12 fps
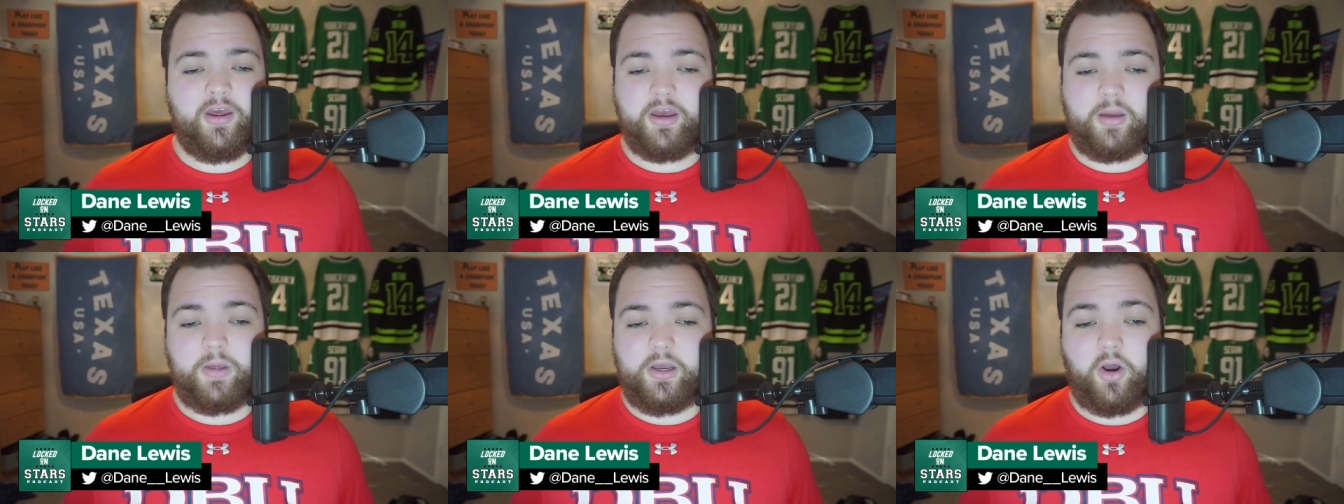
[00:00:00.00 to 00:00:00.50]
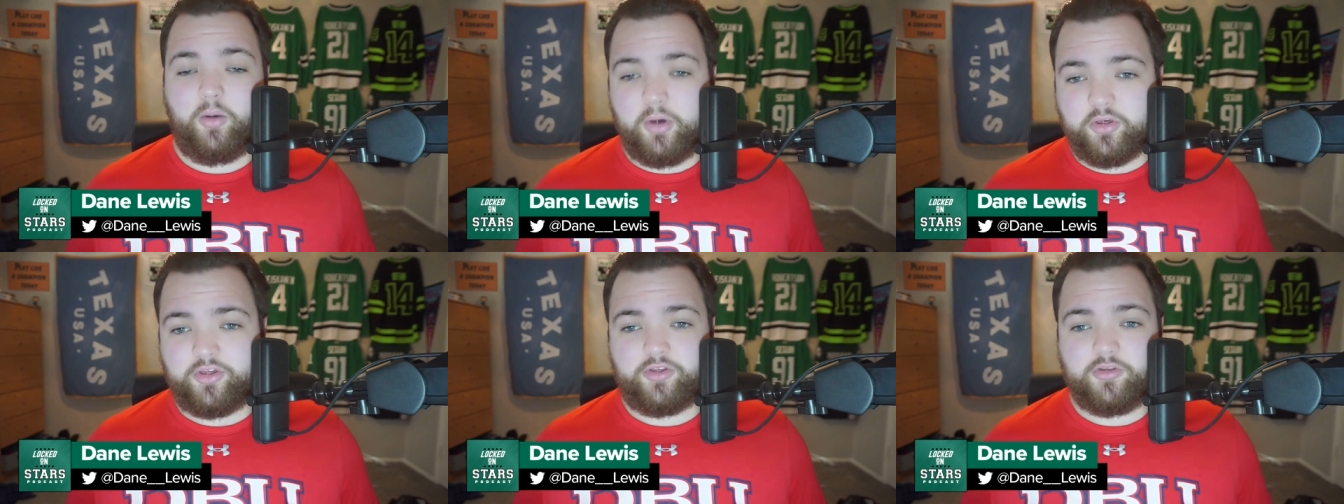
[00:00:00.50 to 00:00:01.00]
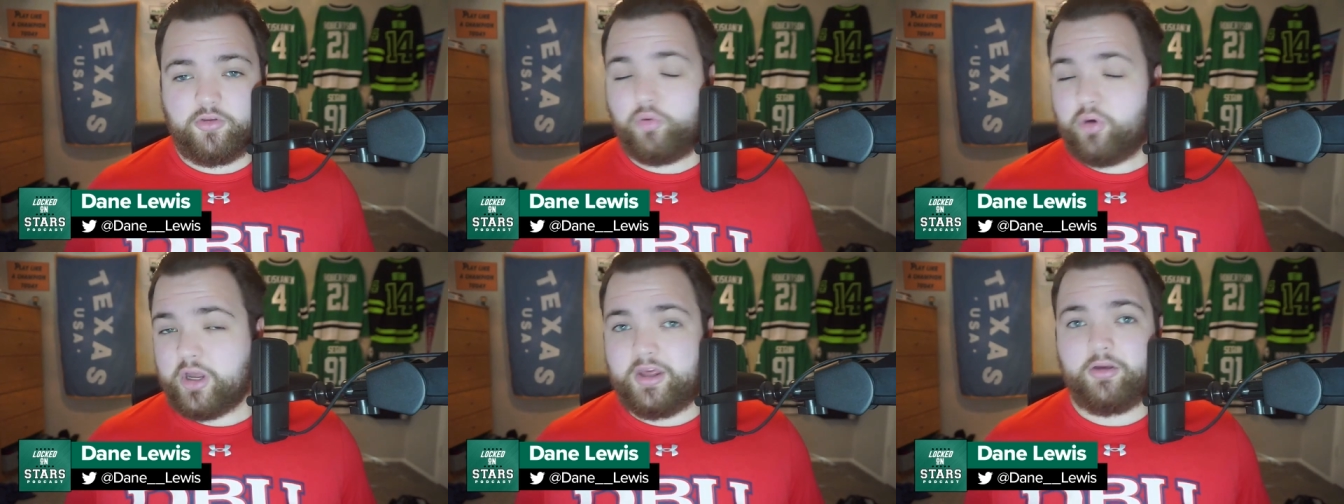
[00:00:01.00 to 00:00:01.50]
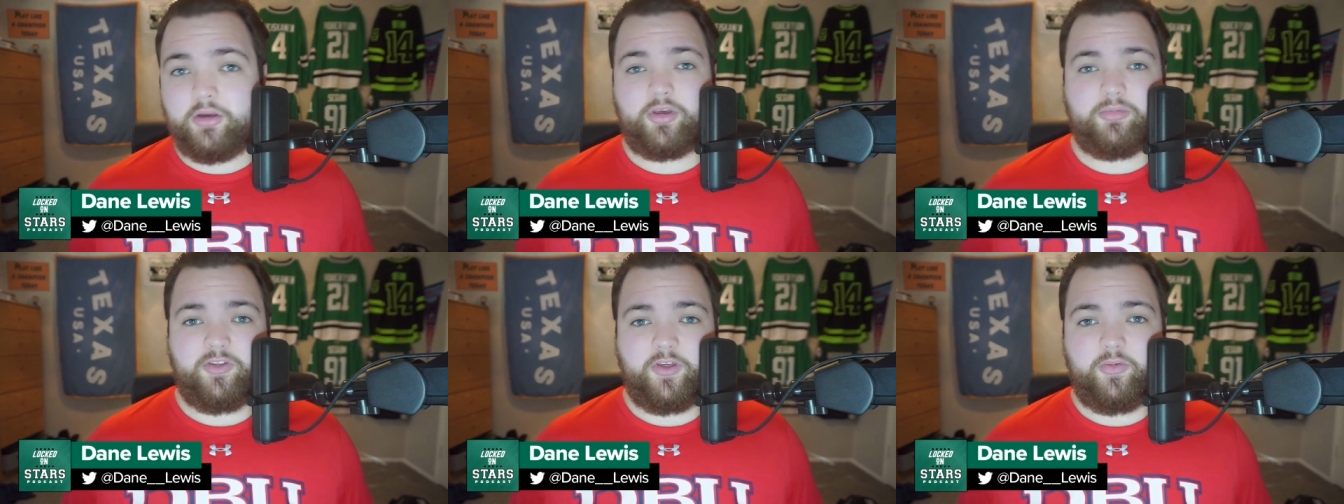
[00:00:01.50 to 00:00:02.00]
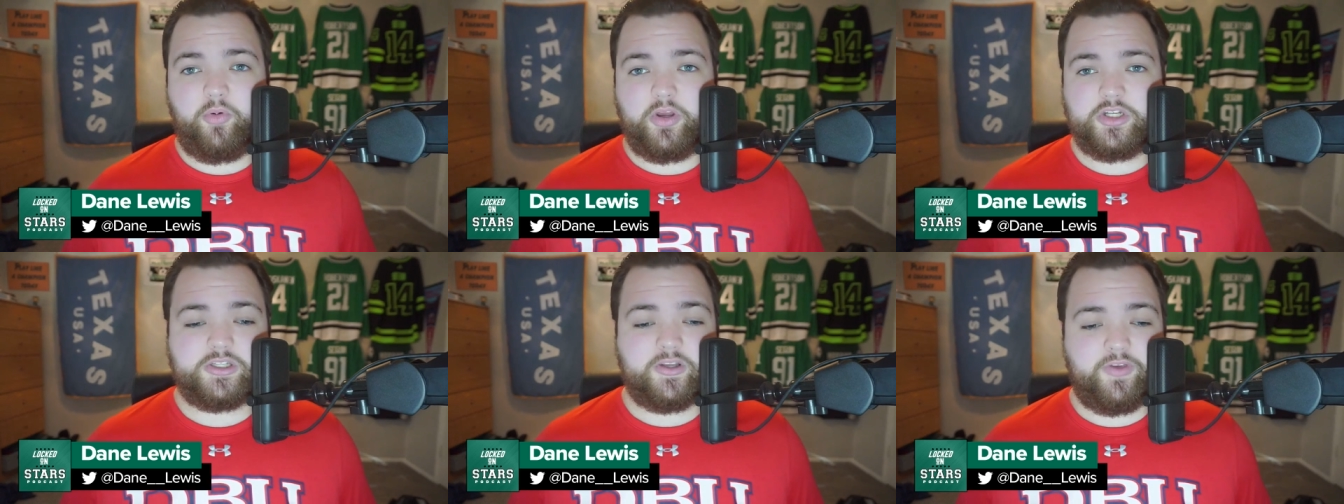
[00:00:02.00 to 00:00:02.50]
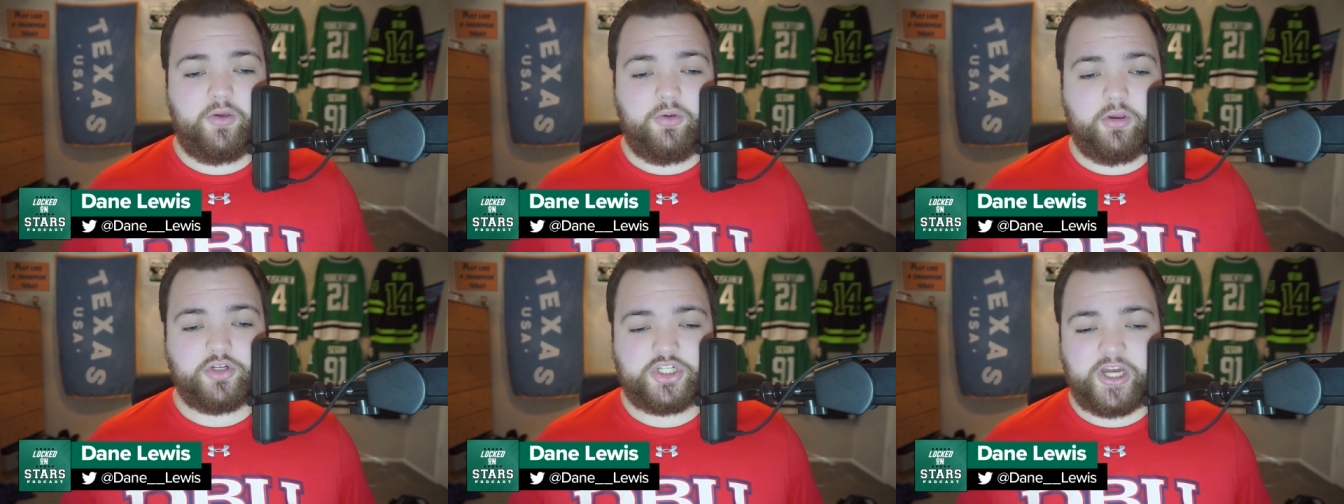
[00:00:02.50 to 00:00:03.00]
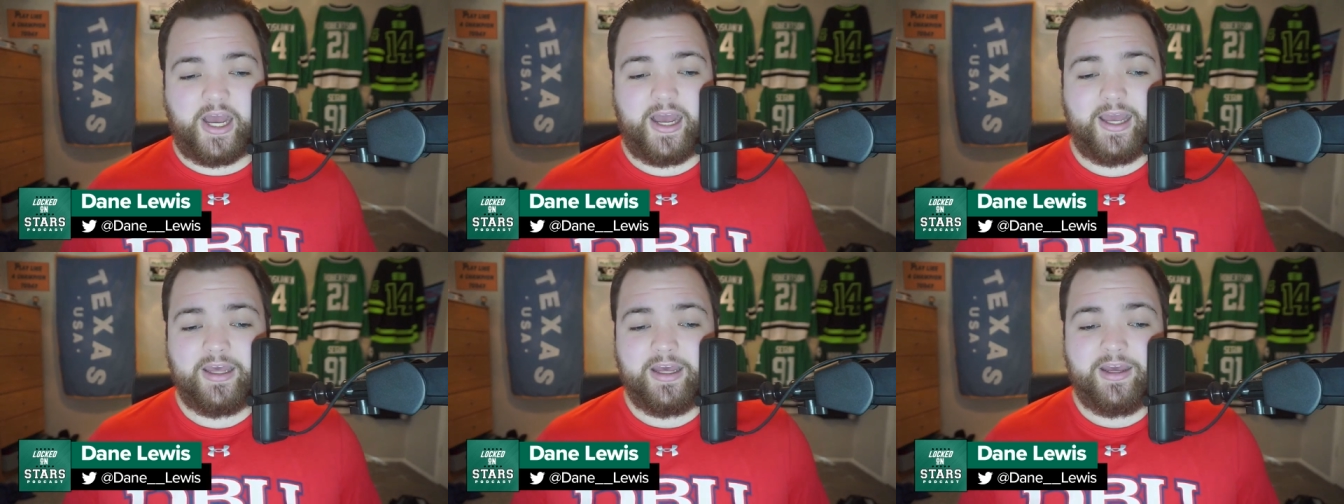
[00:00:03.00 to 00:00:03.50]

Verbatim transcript: I mean, almost 20 years up to this point, just a few years shy,